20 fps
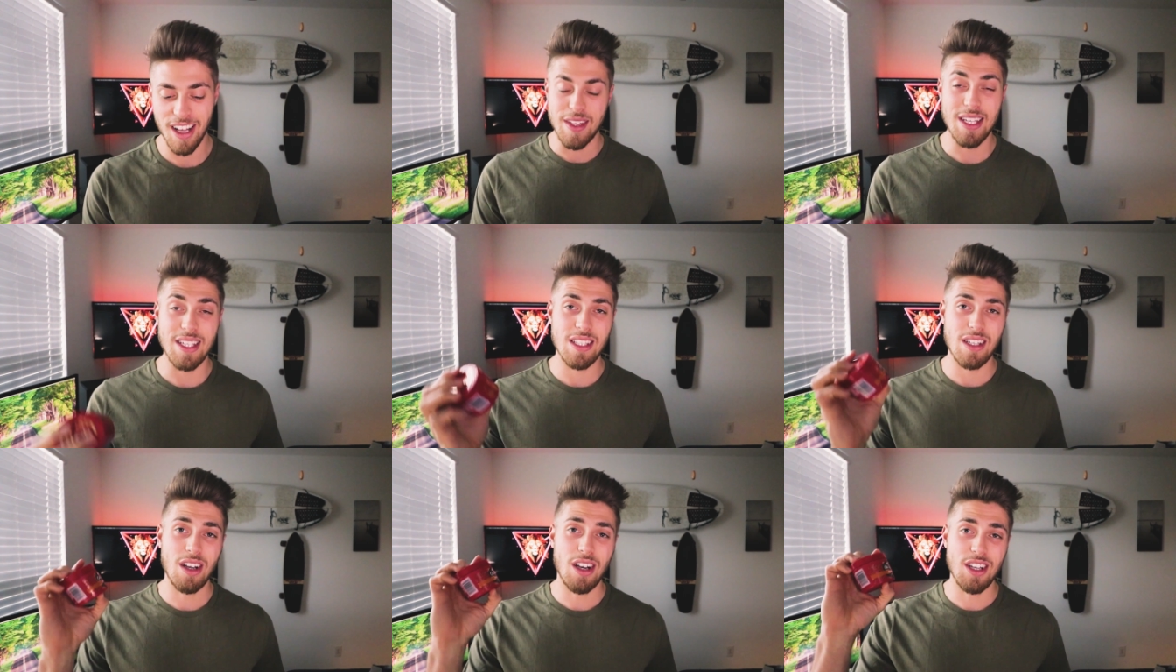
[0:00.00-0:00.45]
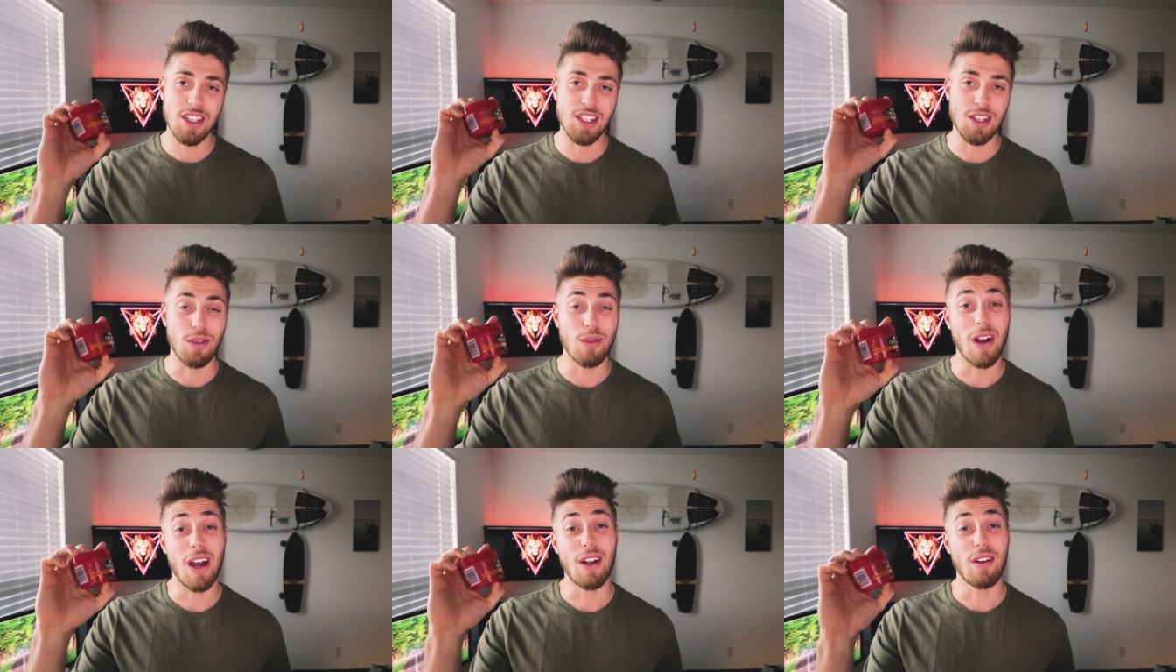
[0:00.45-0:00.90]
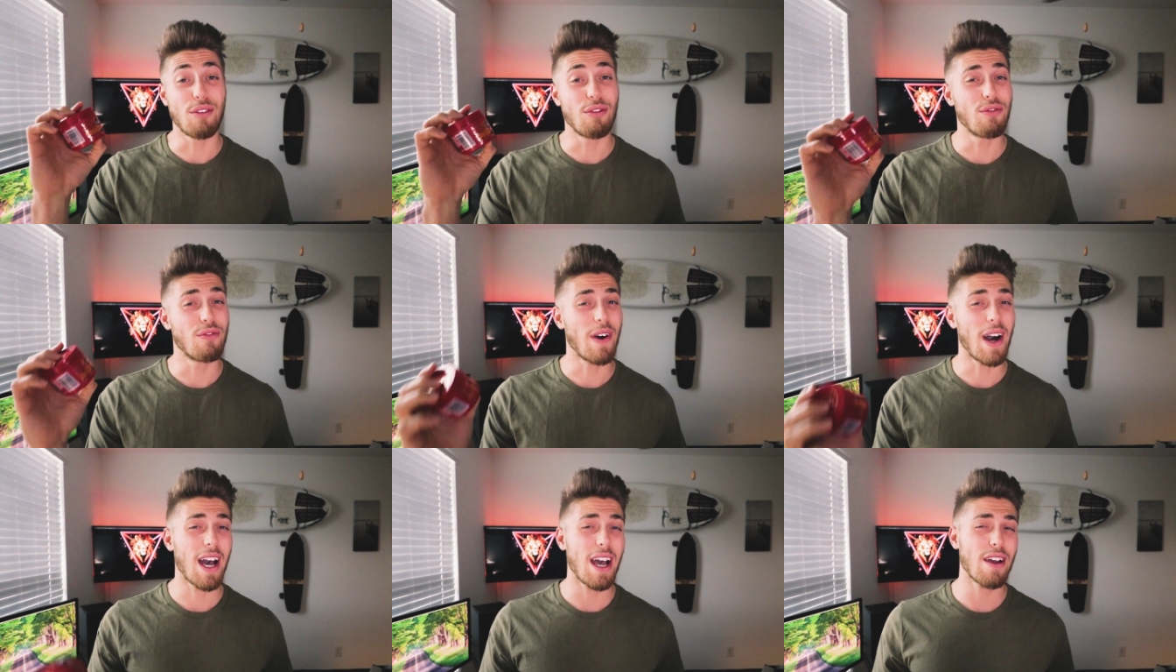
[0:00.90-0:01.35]
This costs around
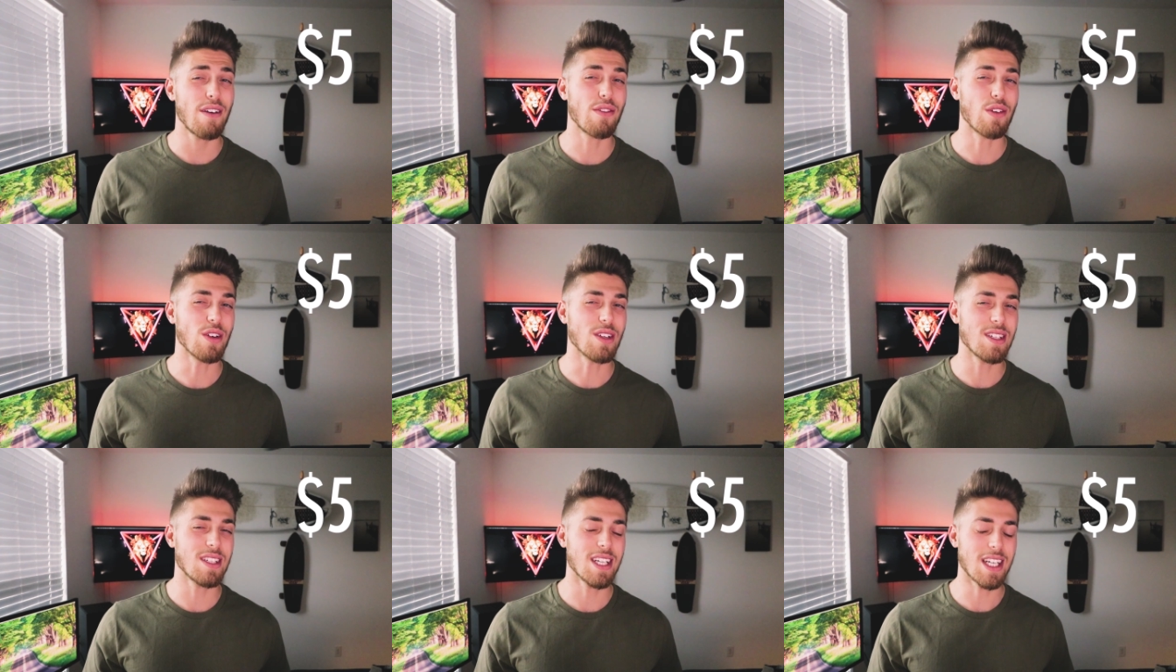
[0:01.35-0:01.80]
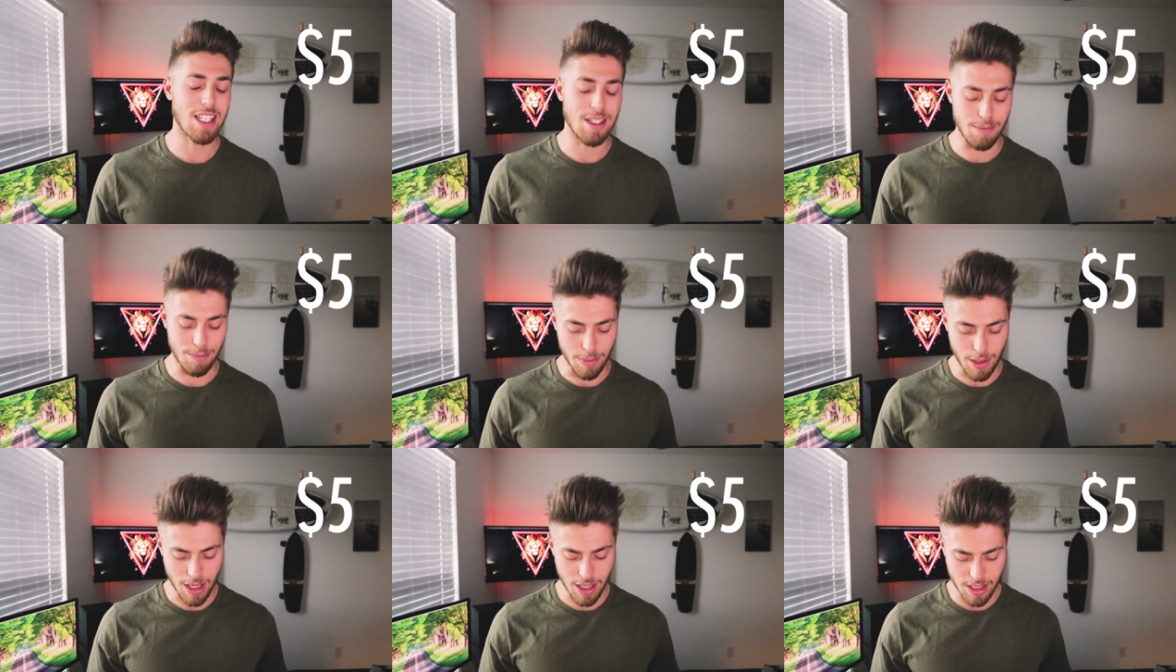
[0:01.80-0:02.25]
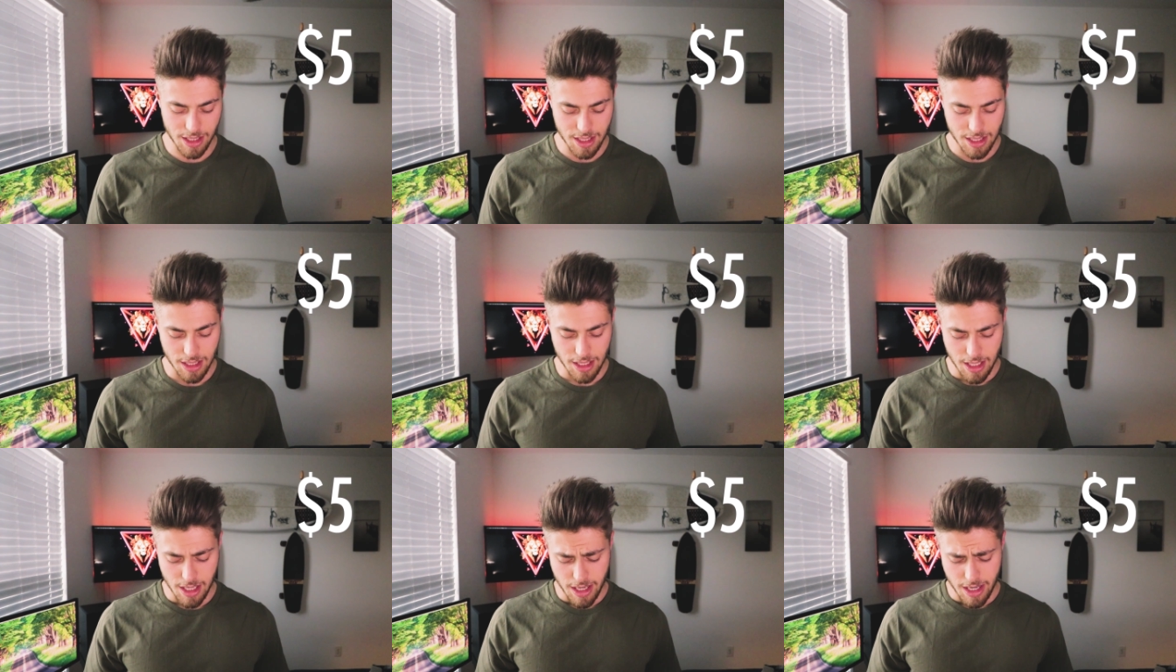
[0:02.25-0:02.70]
$5 or
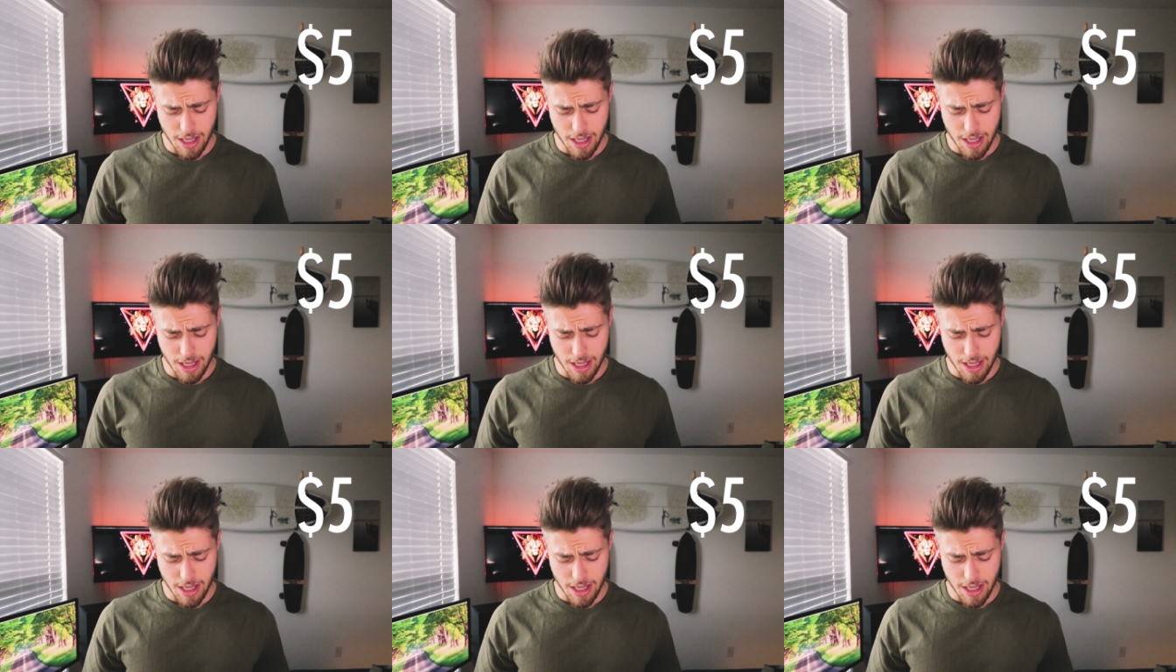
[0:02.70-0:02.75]
$6.